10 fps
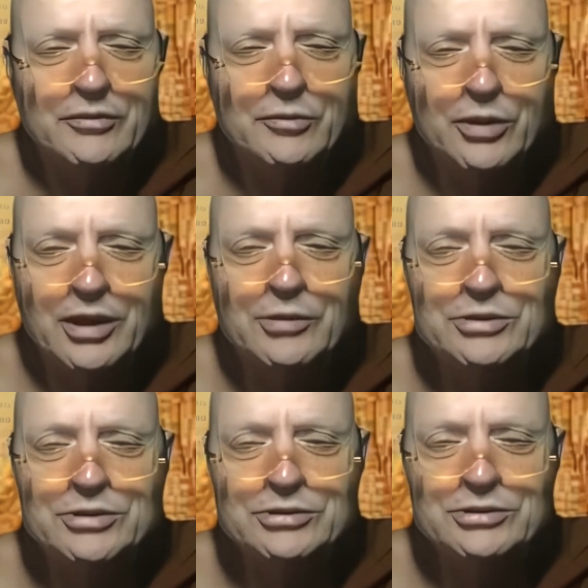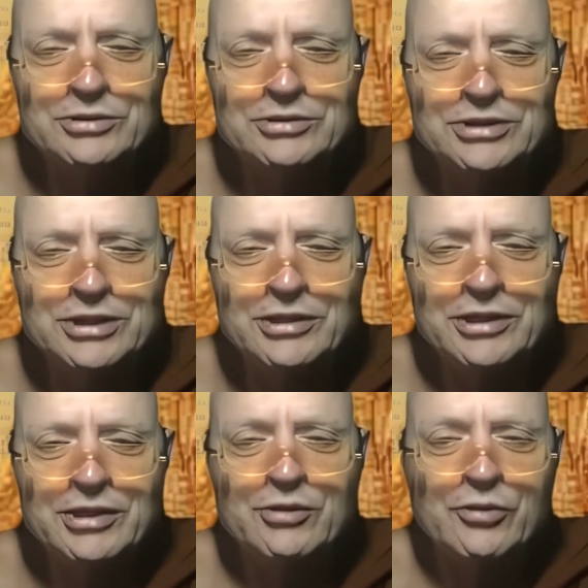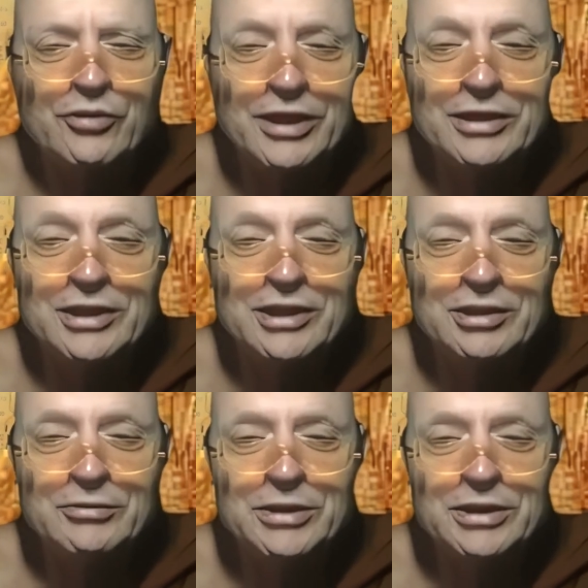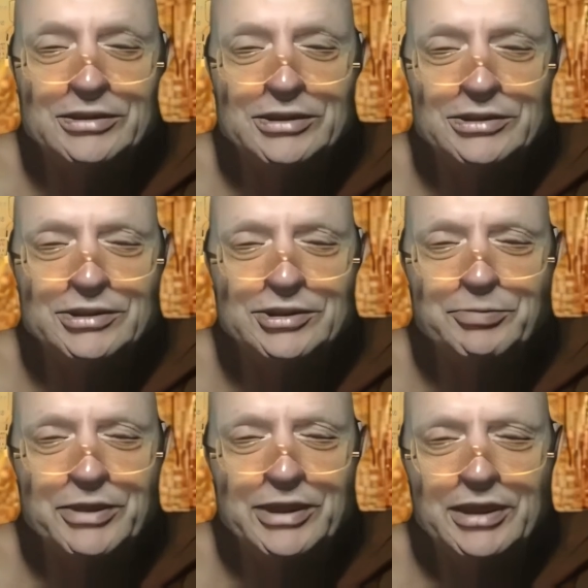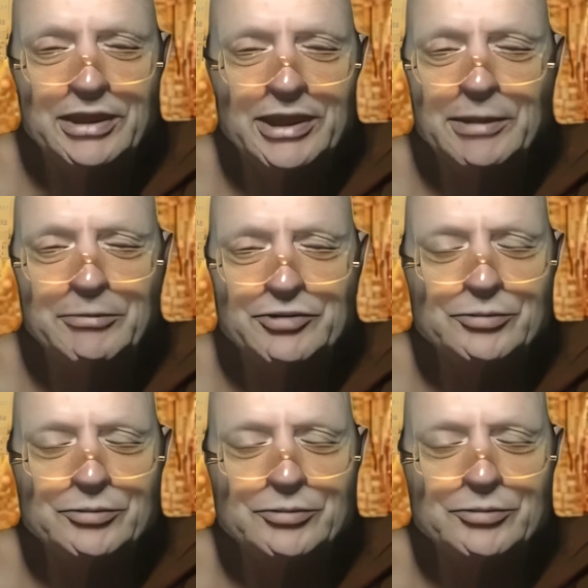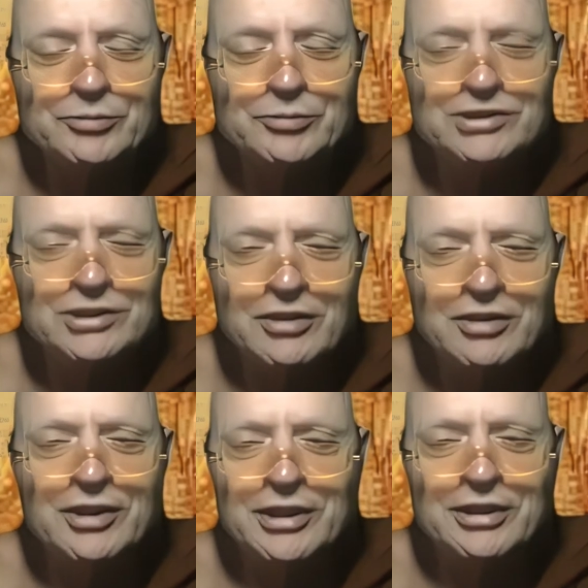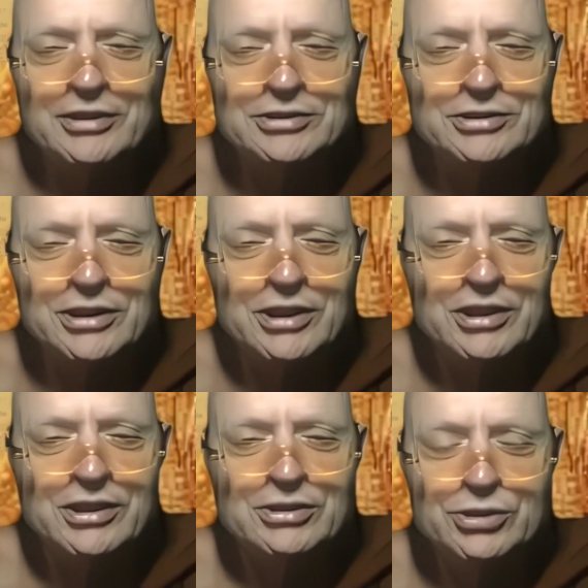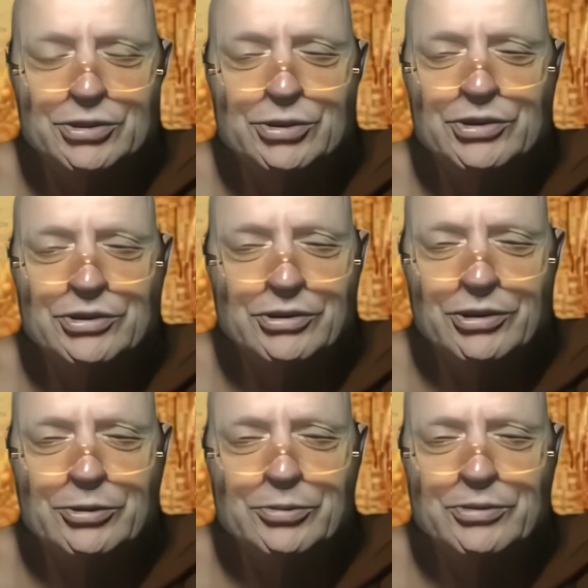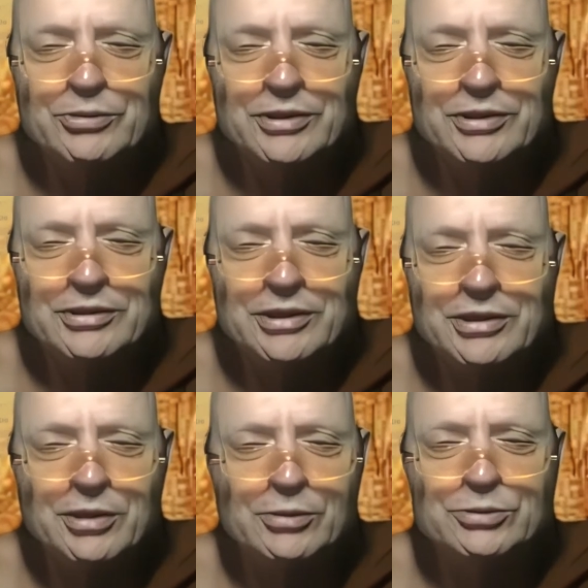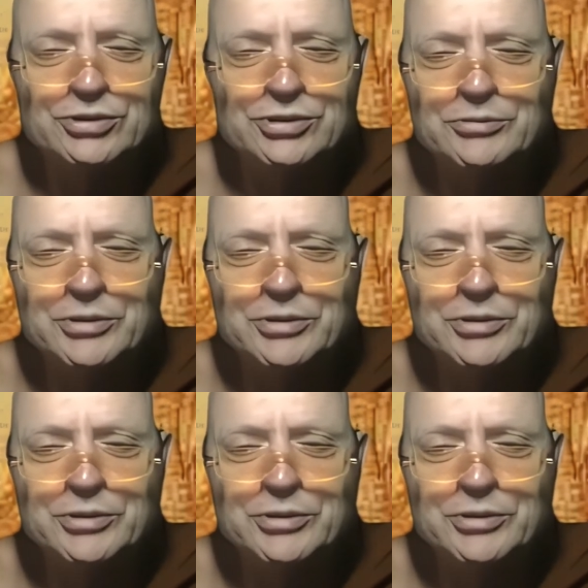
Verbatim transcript: what I would consider like an authentic humility just comes from saying, well, there's nothing that's good and noble and, and wholesome